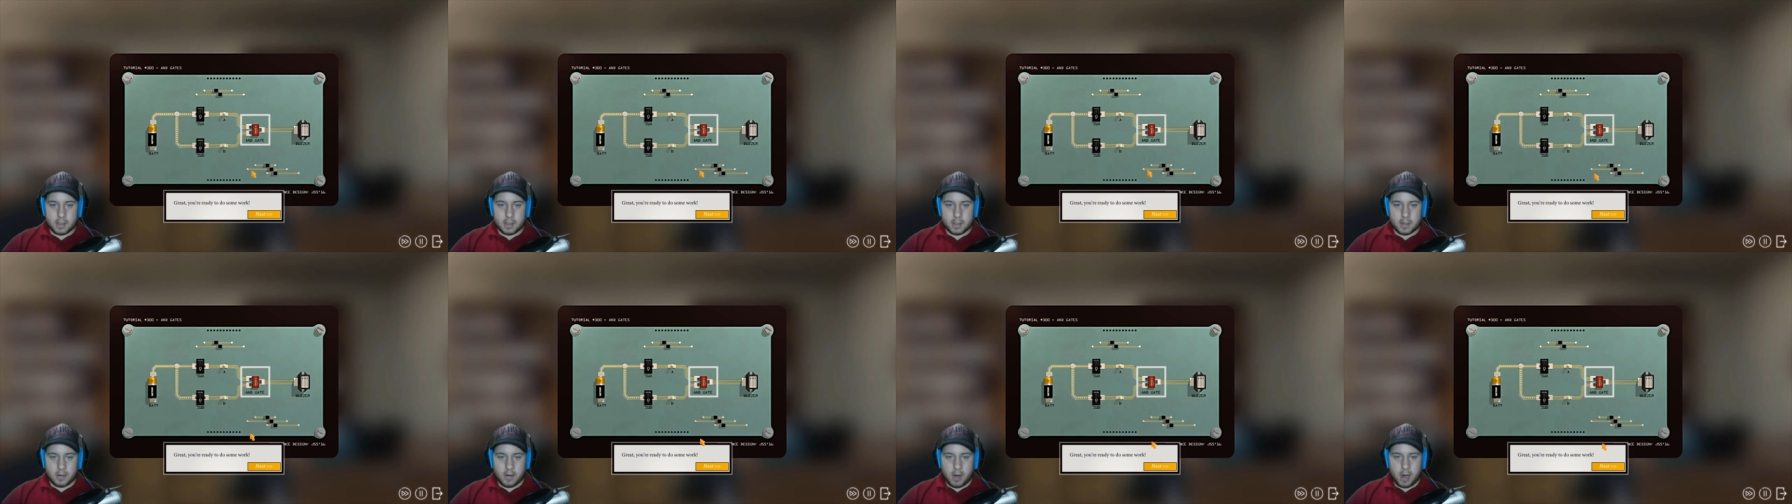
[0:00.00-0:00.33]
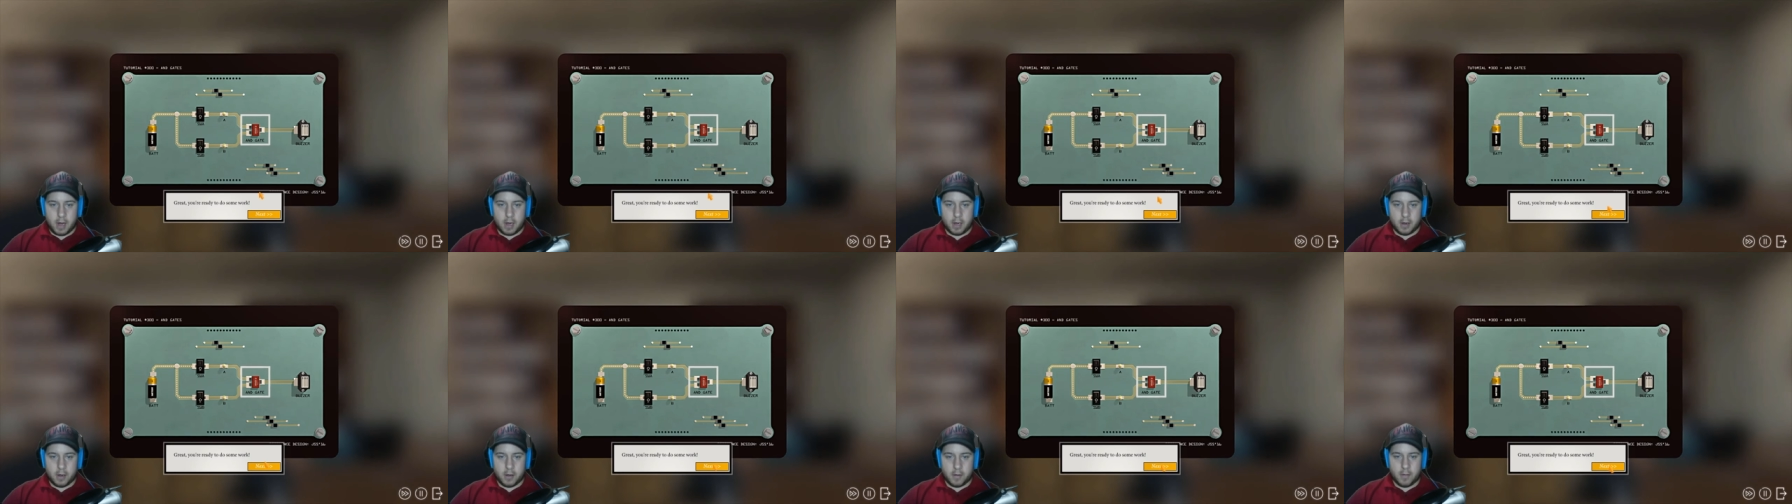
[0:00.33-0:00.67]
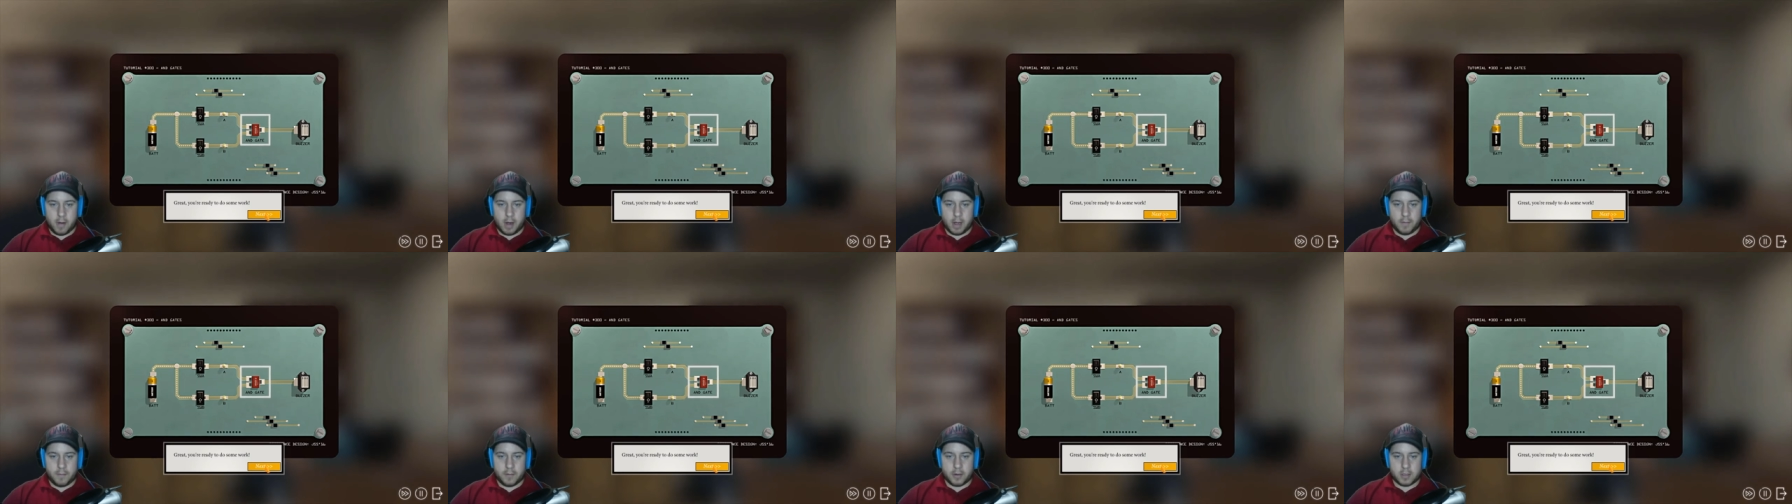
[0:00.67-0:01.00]
Great. You're
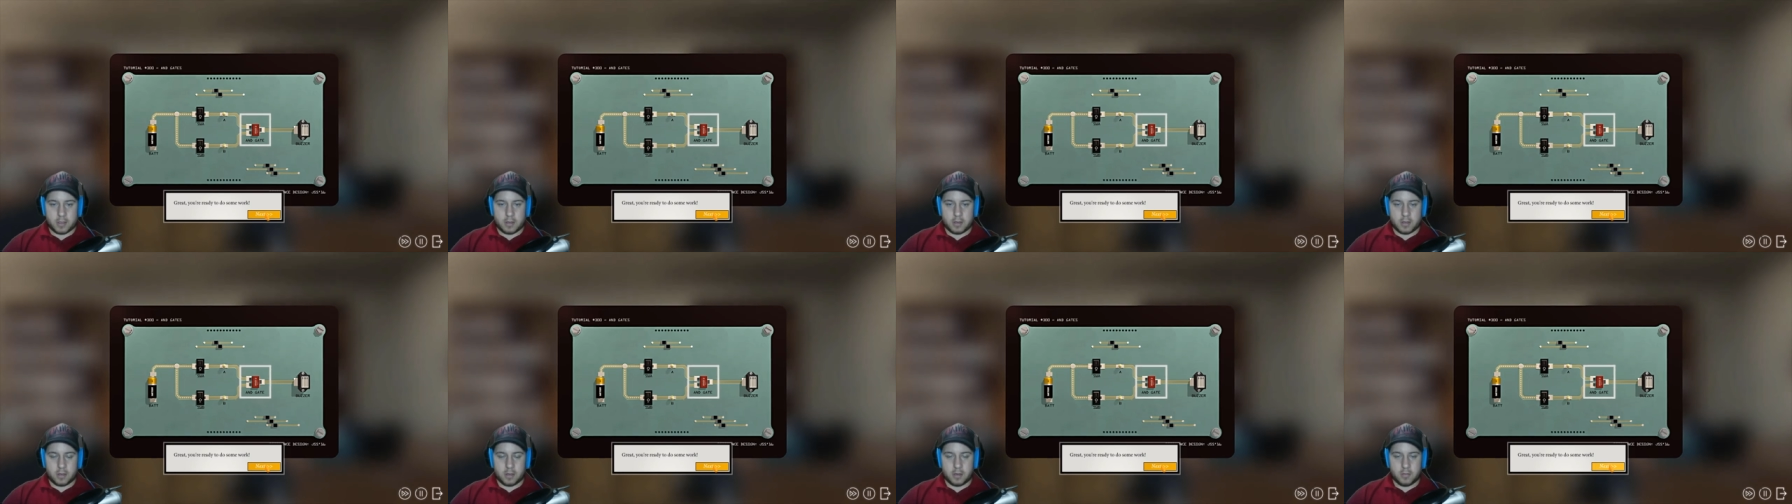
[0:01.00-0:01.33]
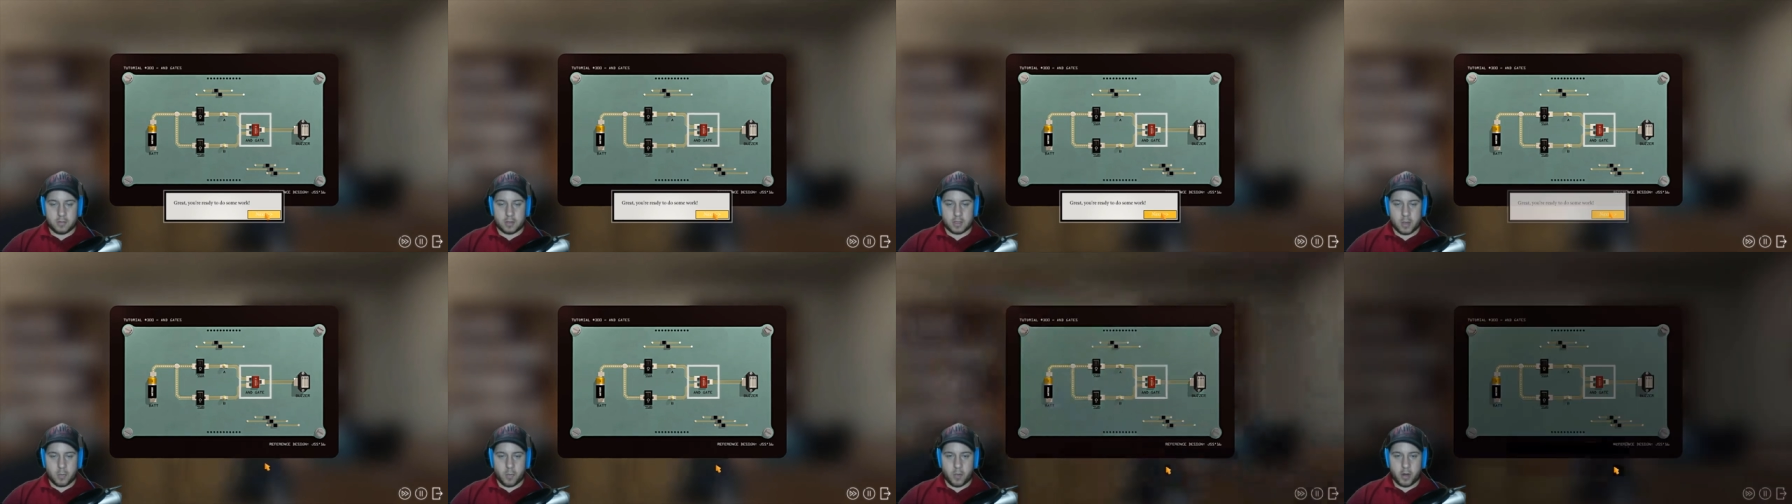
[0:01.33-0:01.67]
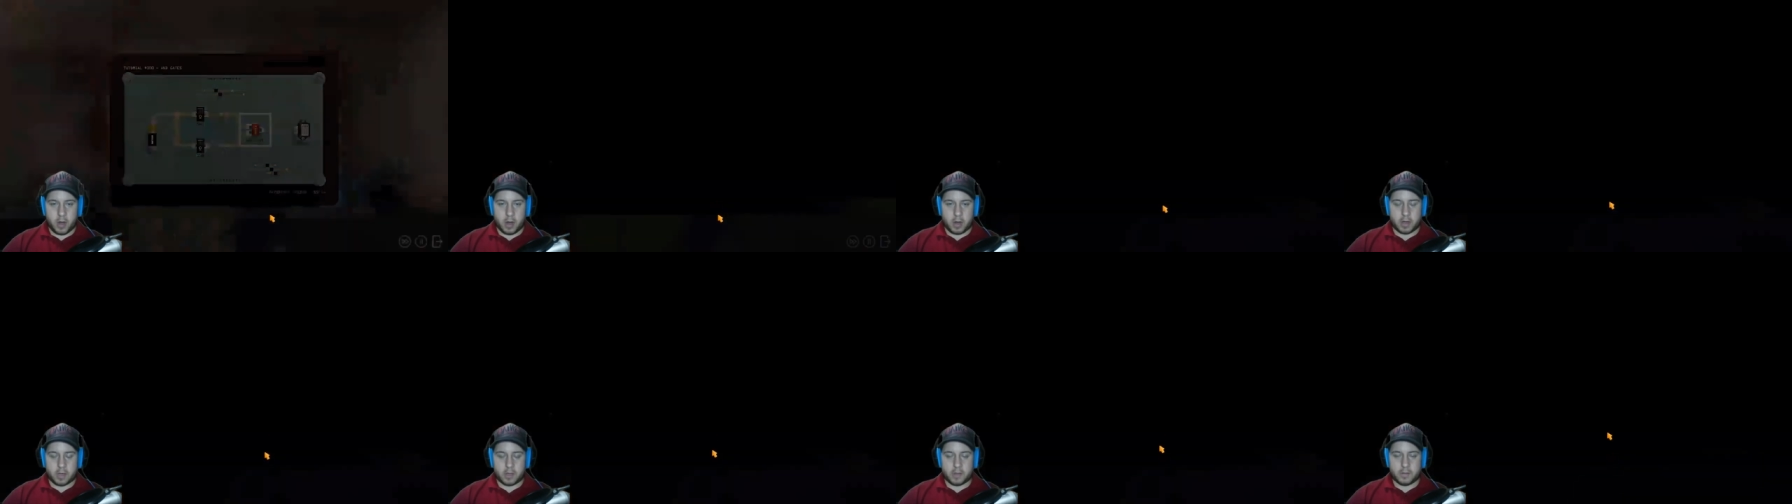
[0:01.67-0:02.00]
ready for to do some
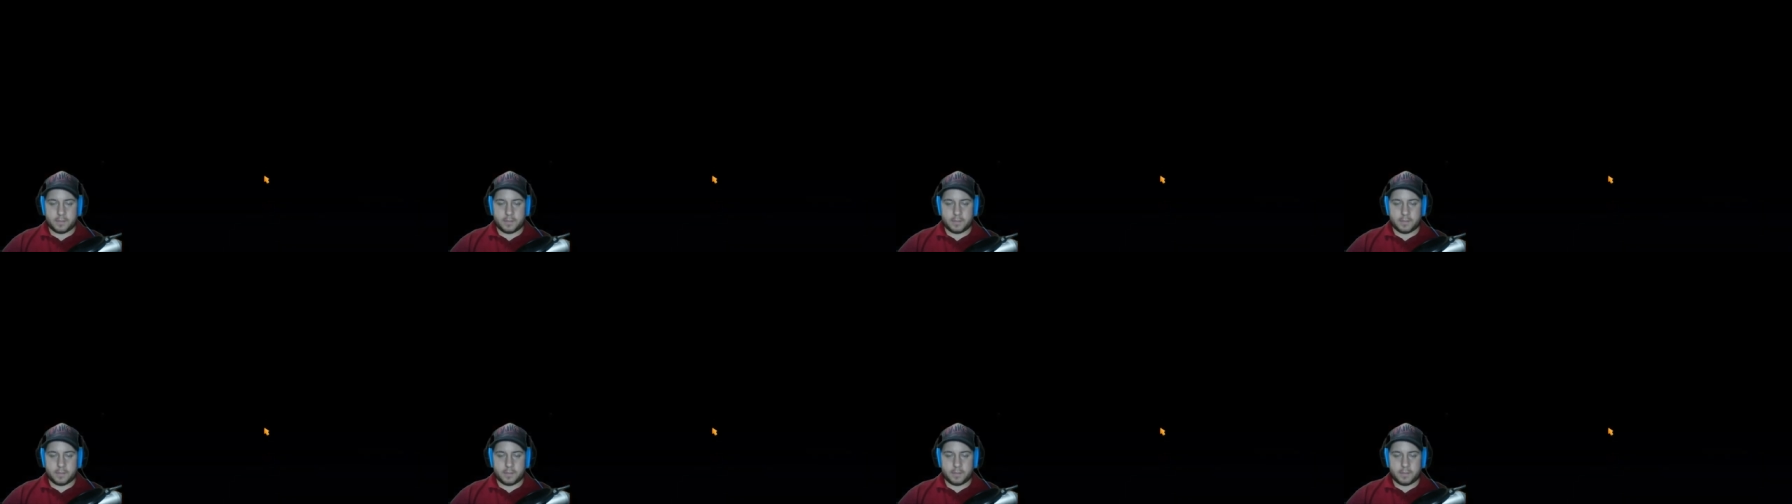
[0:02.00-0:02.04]
work.